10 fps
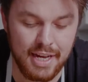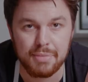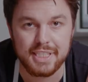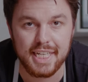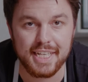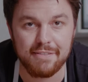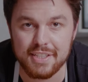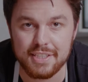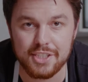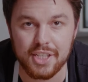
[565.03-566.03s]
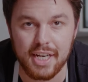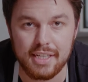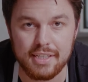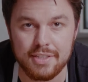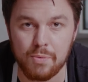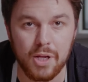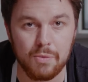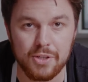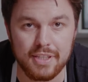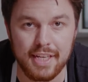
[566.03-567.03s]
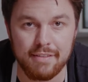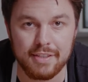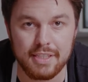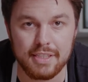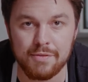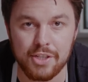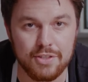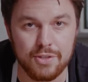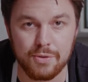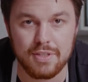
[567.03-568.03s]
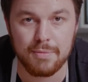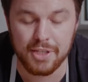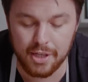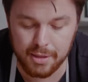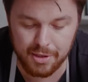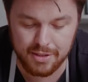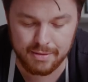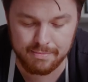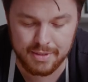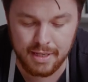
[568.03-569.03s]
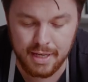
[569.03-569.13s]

But yeah, give this a try. It's well worth the effort if you can source the banana blossoms.